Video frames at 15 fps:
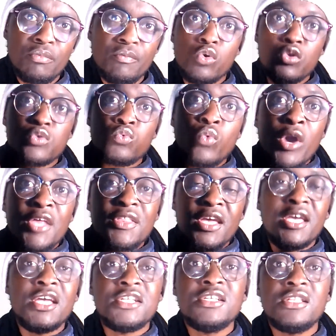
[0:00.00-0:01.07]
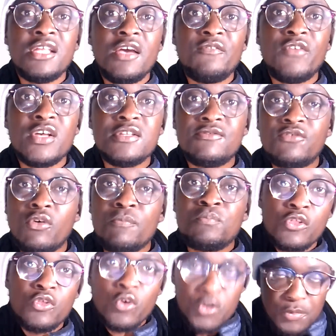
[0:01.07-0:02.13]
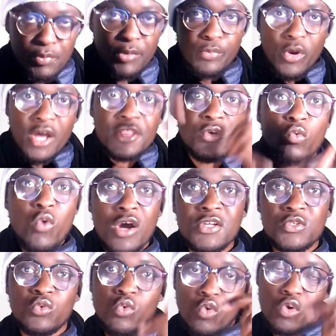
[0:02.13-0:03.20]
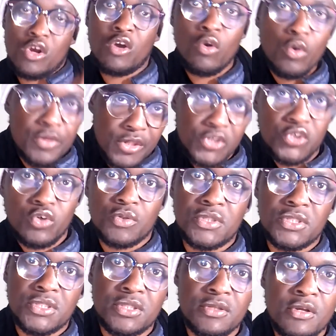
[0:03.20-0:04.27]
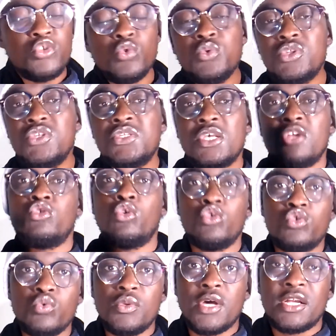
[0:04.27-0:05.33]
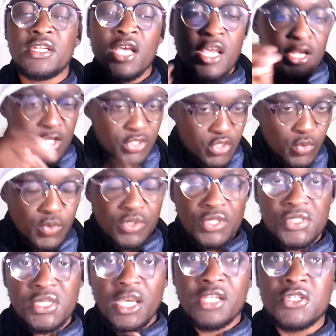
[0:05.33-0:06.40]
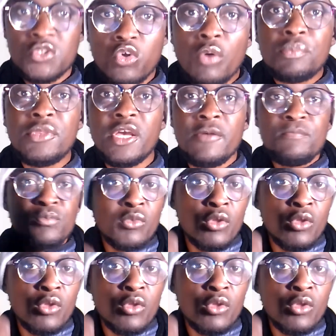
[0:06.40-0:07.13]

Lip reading: Because where they're getting their funds from, those people are the ones who are gonna call the shots. Do this and don't do that. Do this and stop there.